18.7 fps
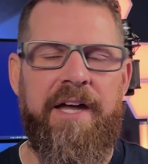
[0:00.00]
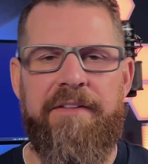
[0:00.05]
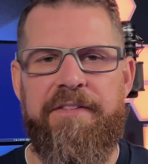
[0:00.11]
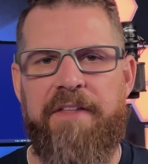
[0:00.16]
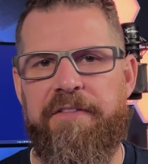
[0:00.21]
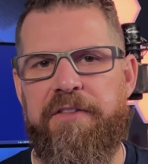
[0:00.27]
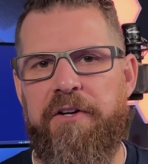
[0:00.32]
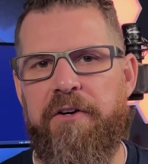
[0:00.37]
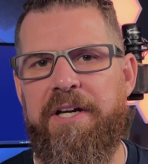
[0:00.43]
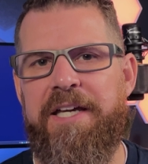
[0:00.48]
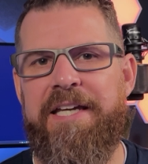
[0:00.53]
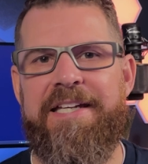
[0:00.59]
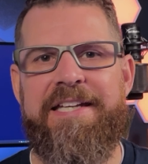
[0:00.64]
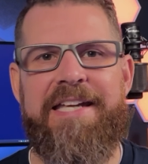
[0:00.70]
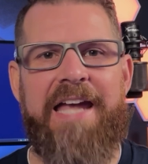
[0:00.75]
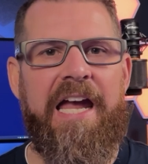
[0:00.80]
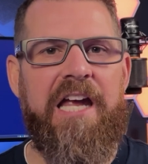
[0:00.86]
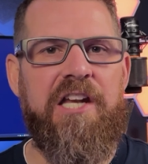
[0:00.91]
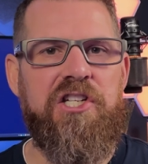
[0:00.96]
that they're
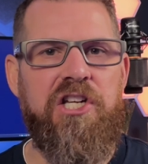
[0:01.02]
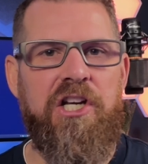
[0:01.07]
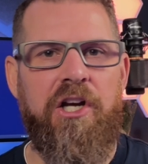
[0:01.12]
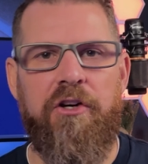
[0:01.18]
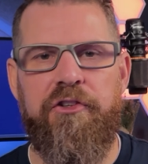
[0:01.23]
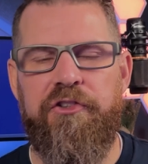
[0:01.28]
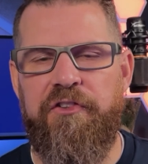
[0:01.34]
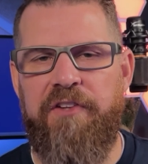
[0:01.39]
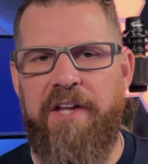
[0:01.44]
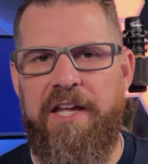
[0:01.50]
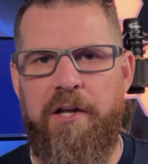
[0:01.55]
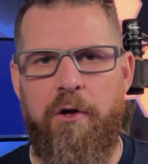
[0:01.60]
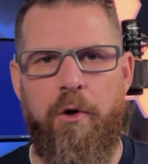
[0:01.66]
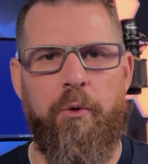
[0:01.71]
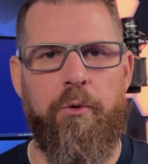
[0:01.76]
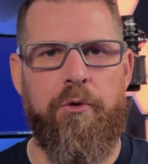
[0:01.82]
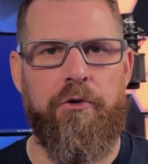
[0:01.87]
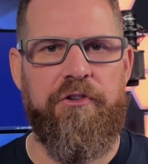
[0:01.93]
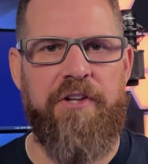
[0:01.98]
engaging our
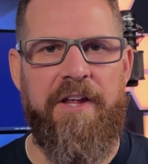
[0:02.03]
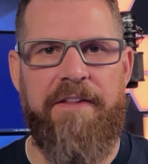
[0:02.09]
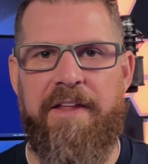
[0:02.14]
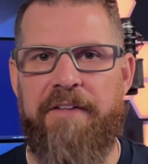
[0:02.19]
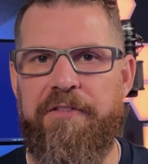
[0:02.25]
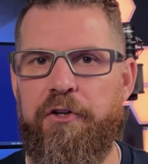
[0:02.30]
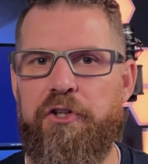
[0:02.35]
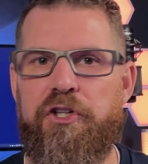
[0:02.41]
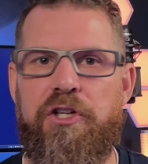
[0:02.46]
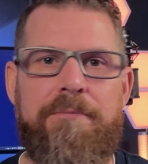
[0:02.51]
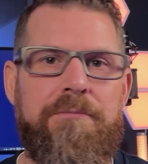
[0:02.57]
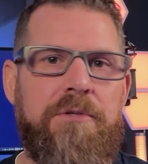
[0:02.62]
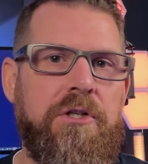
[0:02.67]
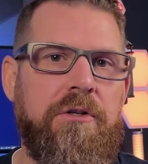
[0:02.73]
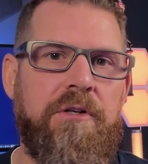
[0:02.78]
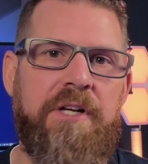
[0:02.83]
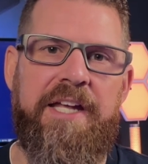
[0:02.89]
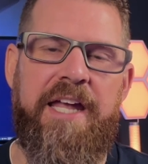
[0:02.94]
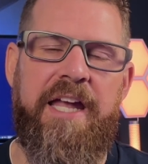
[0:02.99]
stakeholders and that they're
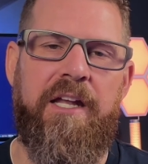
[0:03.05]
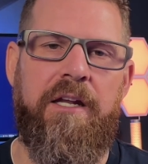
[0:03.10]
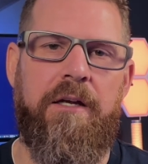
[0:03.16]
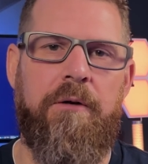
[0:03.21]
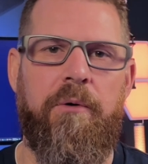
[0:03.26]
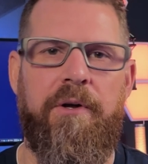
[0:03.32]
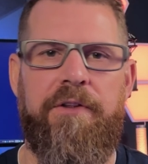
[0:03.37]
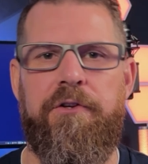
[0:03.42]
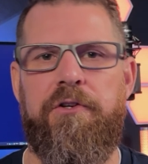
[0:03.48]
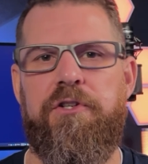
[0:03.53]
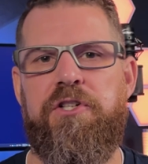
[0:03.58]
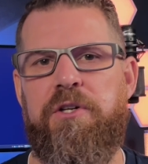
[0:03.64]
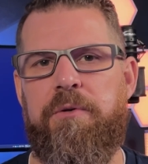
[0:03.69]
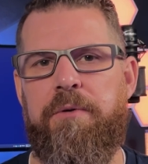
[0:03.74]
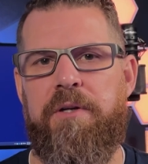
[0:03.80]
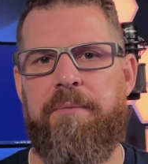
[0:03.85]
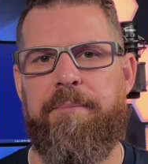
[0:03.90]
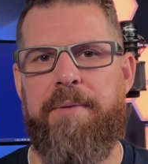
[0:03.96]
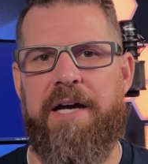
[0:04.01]
communicating what they're
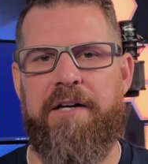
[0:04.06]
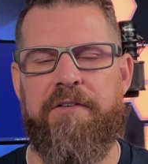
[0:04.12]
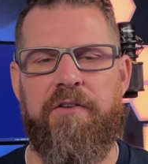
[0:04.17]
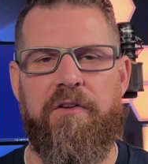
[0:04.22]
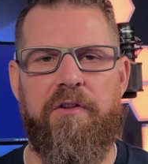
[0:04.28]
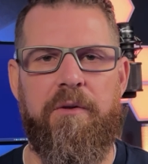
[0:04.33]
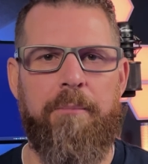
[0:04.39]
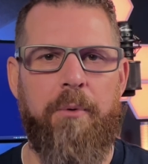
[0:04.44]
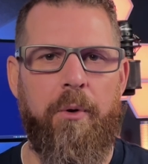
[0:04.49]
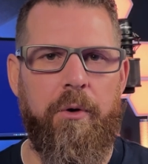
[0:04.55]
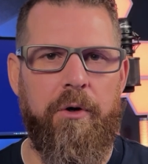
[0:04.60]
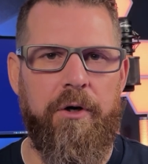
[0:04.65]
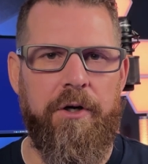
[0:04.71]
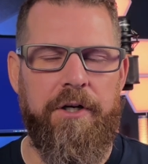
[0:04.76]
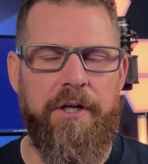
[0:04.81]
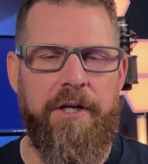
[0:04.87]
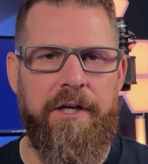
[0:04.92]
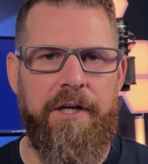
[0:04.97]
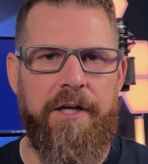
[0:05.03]
doing back to the board.